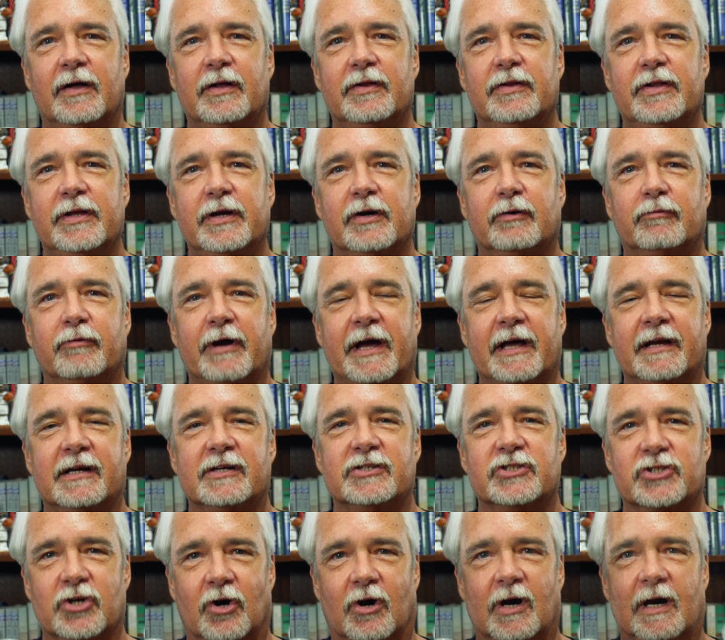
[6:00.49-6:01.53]
the Iran
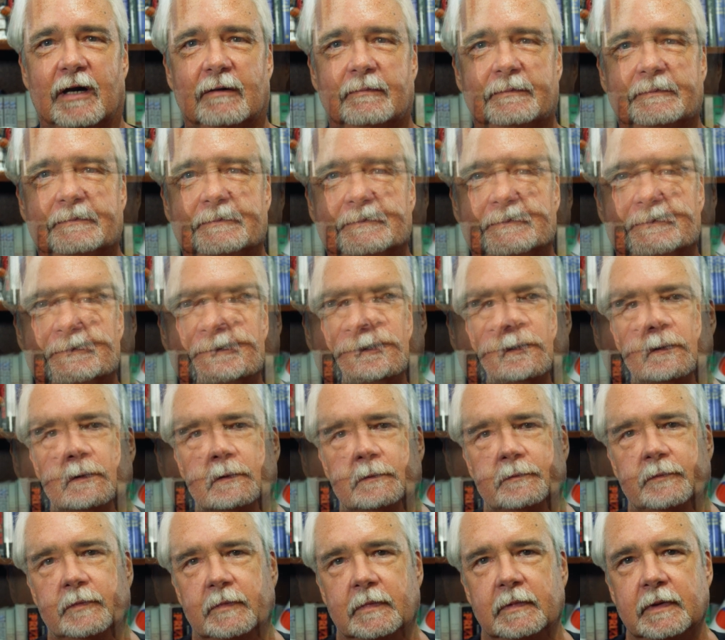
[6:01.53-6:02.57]
Ajr.
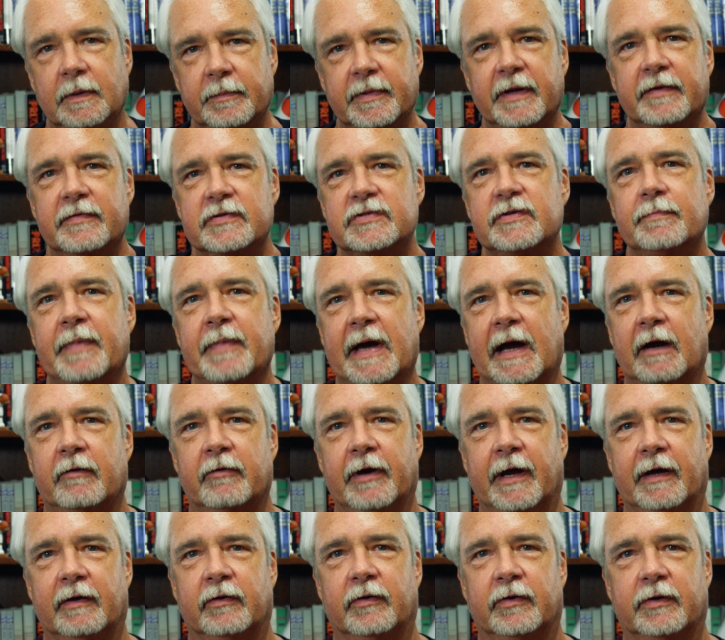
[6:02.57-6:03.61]
Let me give you
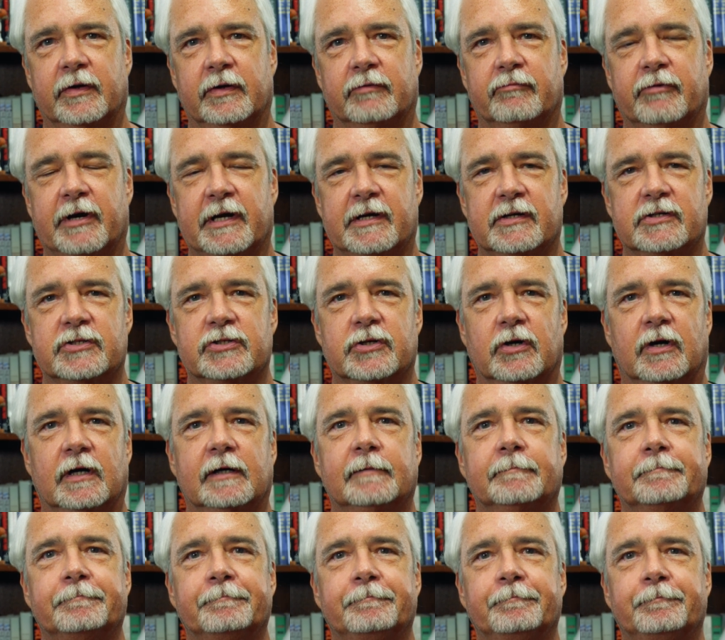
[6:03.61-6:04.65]
background on the Iran Ajr.
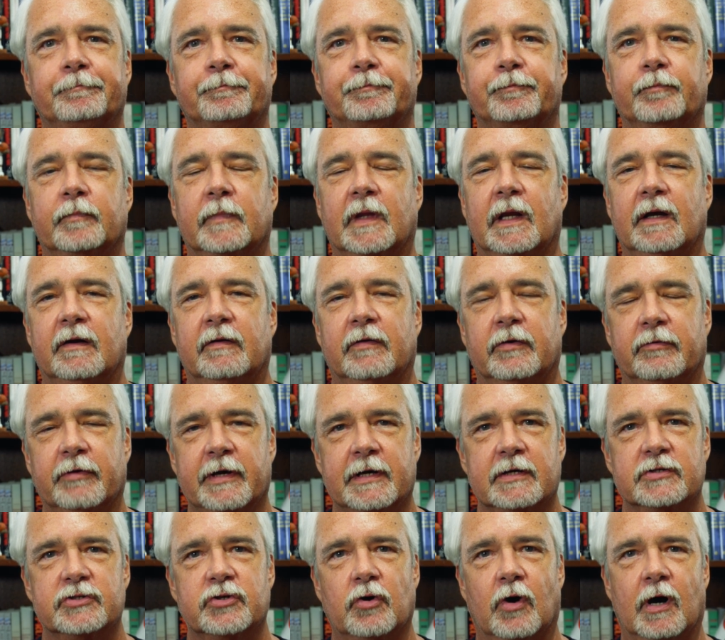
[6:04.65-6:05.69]

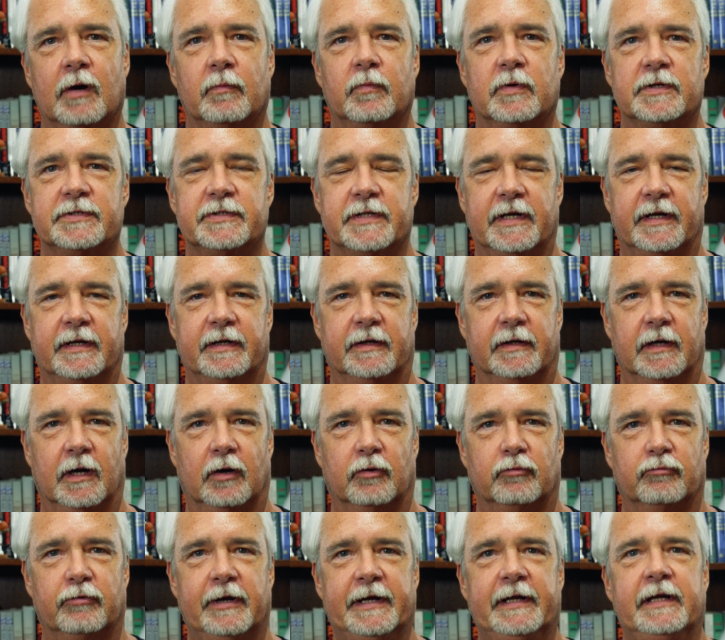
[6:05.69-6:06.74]
Iran Ajr was an
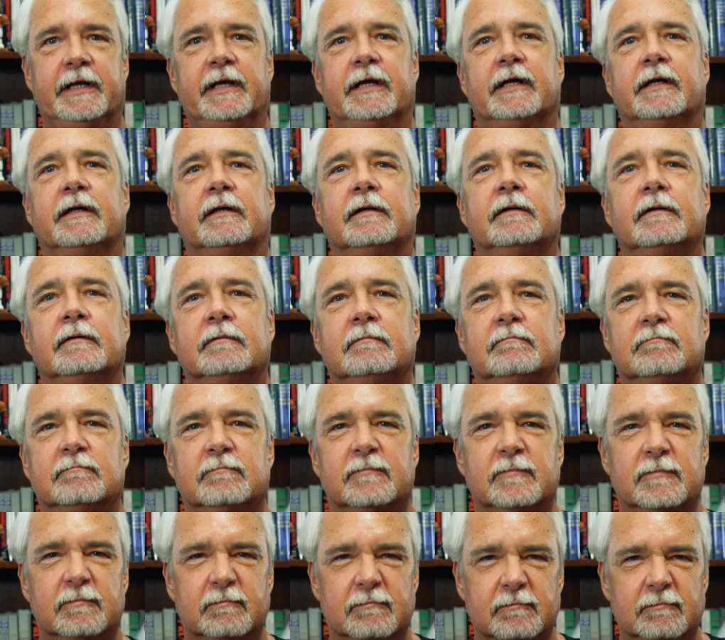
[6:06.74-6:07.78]
Iranian,
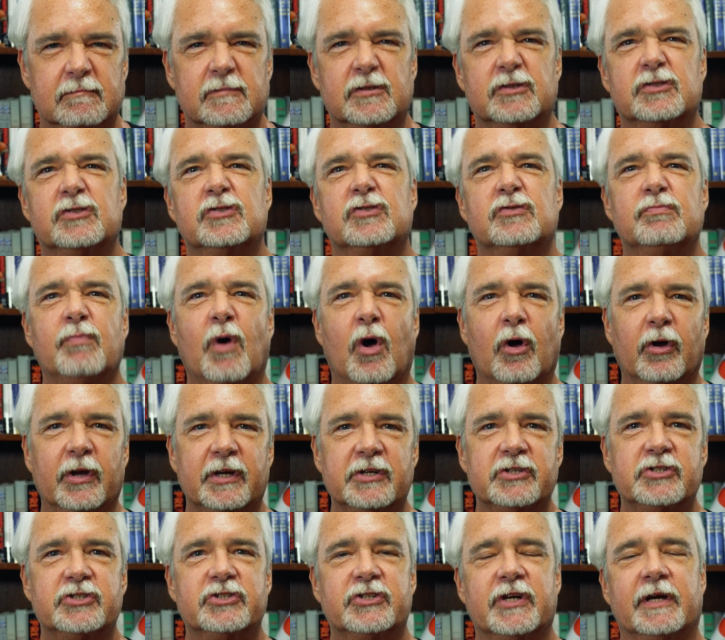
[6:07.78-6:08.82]

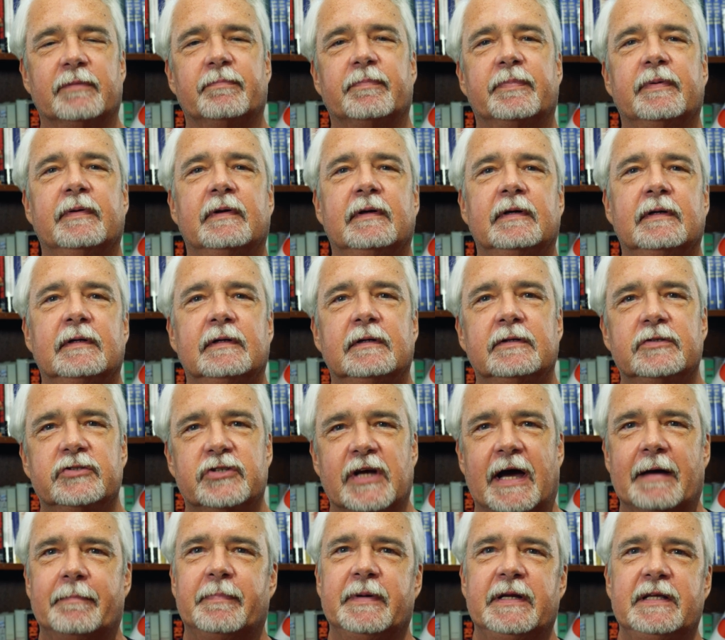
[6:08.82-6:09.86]
smallest ship,
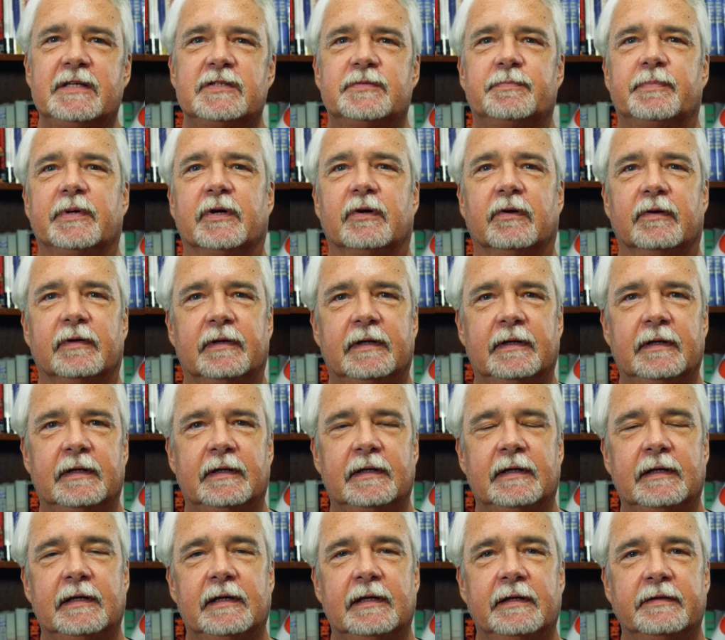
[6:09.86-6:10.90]
Japanese-built,
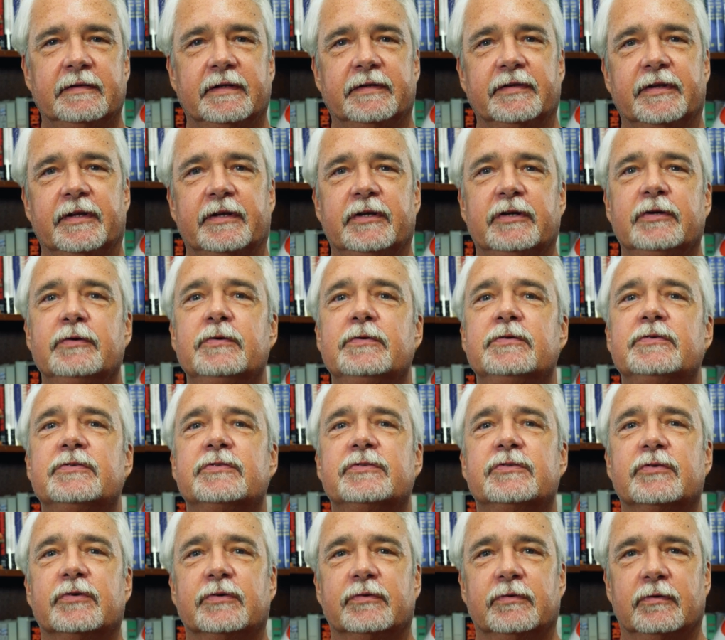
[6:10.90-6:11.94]
that they
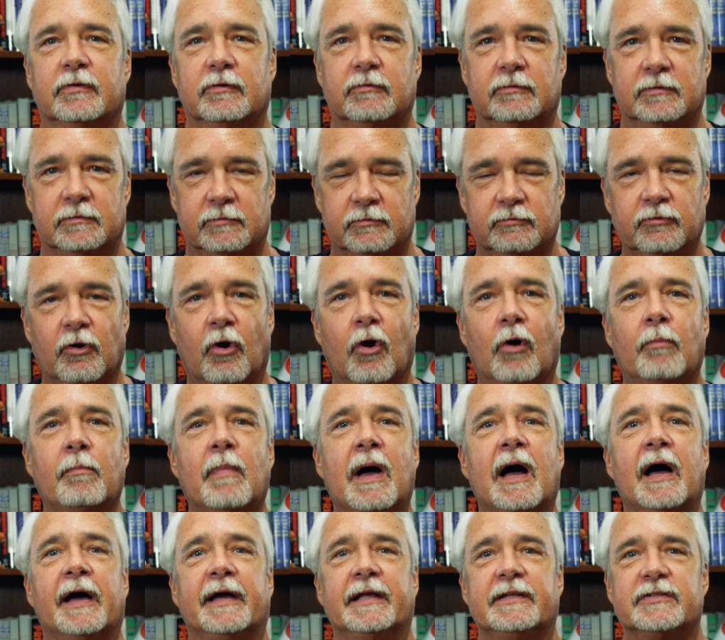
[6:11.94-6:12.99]
used to roll
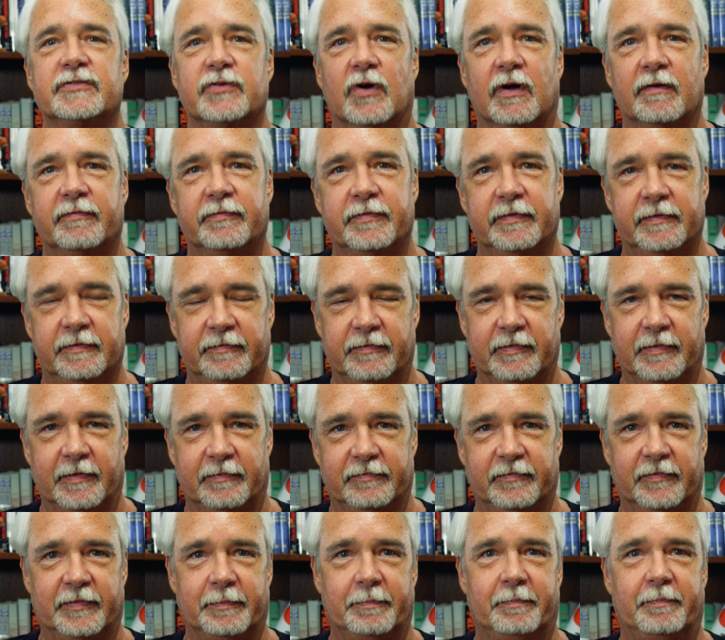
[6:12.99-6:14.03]
mines off the
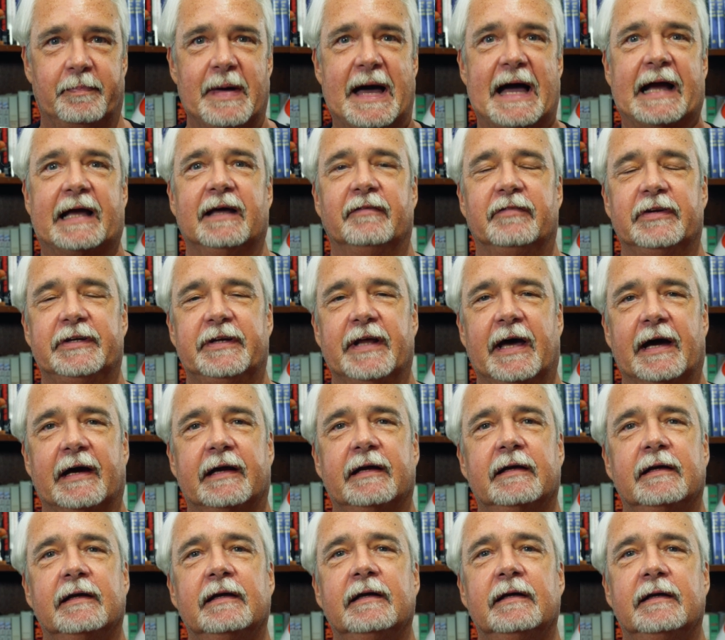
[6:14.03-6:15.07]
back of the
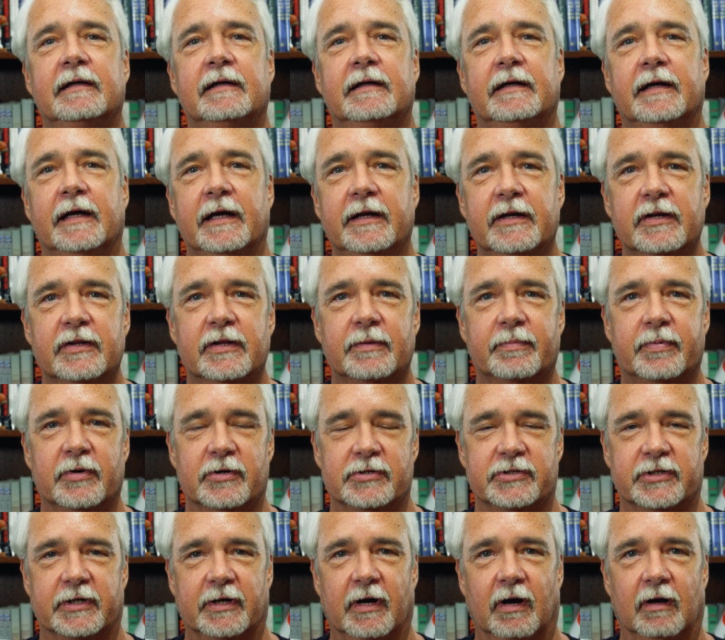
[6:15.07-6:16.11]
deck into the
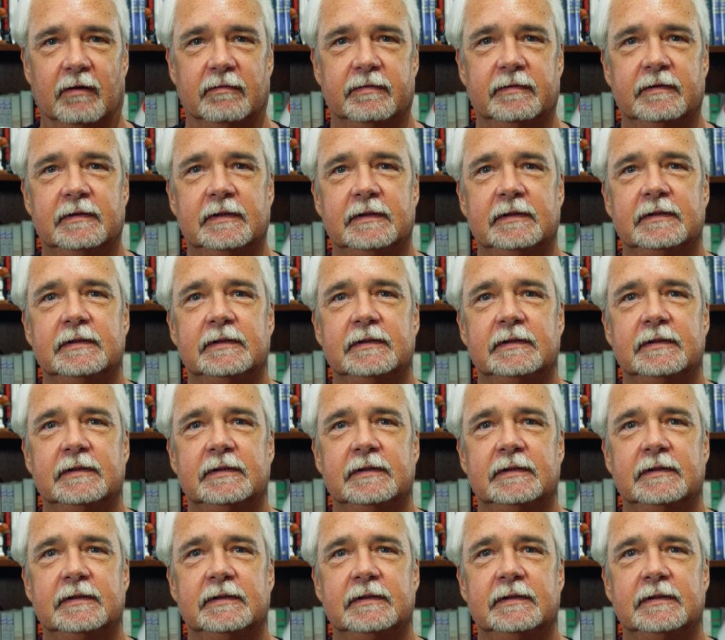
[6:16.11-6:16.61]
Persian Gulf.